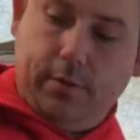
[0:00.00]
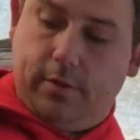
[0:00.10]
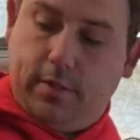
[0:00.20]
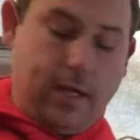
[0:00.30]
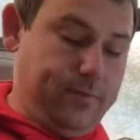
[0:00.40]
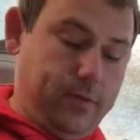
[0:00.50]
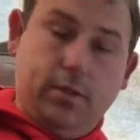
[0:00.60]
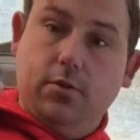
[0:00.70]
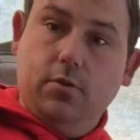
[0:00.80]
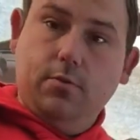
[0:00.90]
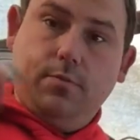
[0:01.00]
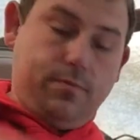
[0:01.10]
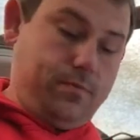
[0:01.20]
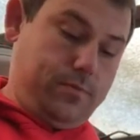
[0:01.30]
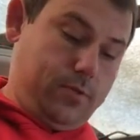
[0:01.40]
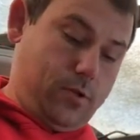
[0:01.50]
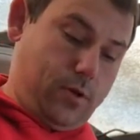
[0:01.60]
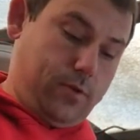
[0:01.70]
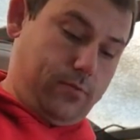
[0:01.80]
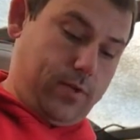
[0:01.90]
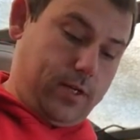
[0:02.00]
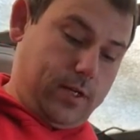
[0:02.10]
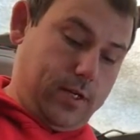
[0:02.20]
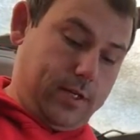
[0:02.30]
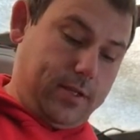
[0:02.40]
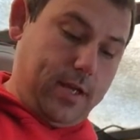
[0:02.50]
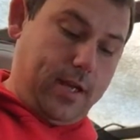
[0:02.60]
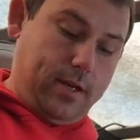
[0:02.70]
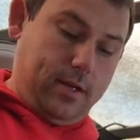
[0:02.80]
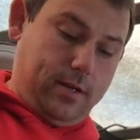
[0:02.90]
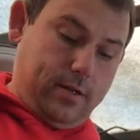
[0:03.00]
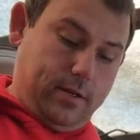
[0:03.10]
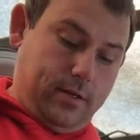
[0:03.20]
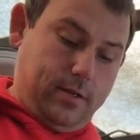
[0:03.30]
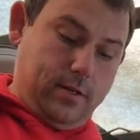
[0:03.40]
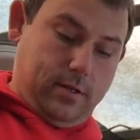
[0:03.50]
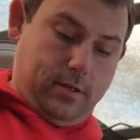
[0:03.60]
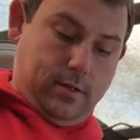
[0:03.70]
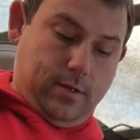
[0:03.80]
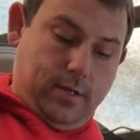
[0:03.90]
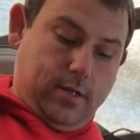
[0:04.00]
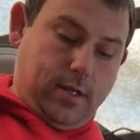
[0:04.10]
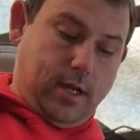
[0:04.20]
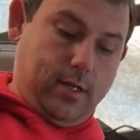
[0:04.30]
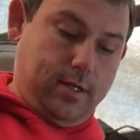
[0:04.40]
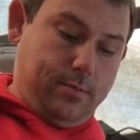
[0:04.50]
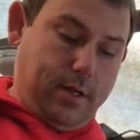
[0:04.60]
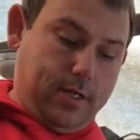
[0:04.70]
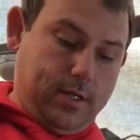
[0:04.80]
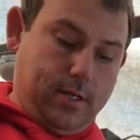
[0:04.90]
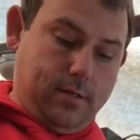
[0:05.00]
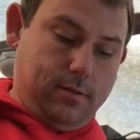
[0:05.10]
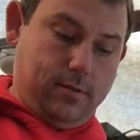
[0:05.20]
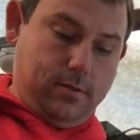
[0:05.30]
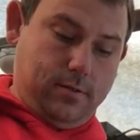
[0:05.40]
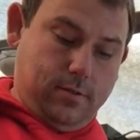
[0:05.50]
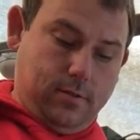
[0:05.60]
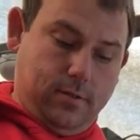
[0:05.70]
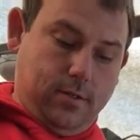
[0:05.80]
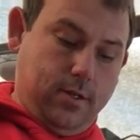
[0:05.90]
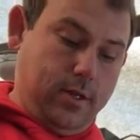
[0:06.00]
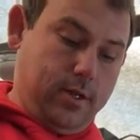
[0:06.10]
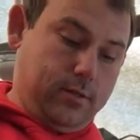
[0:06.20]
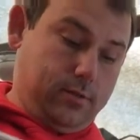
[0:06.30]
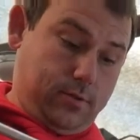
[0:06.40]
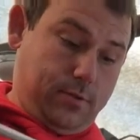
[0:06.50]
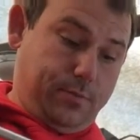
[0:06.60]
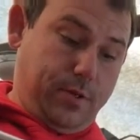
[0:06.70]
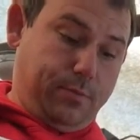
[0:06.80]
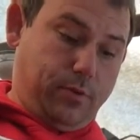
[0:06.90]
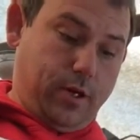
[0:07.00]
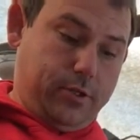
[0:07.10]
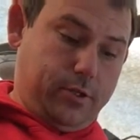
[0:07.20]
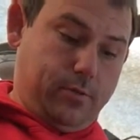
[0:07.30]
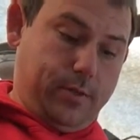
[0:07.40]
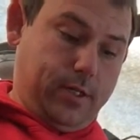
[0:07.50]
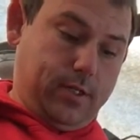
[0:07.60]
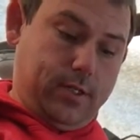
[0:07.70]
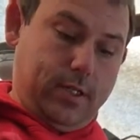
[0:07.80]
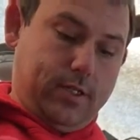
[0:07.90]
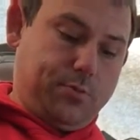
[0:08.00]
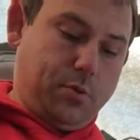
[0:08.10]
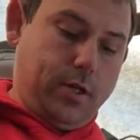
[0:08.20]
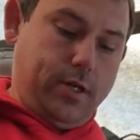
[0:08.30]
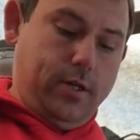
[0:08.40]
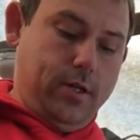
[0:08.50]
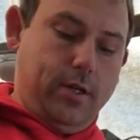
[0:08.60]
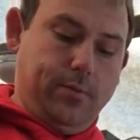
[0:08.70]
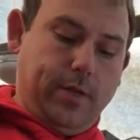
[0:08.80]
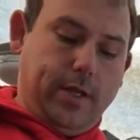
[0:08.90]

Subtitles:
your siphon tube, go ahead and reconnect that, tighten it back down. It's going to be pressure because of that spring, but